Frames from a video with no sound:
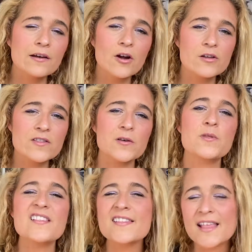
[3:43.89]
also
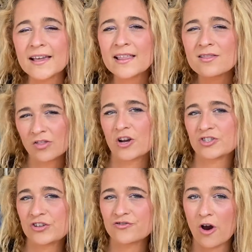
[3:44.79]
the second
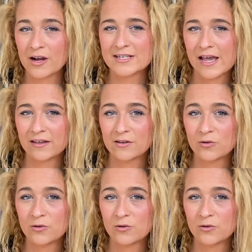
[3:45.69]
largest crocodile in the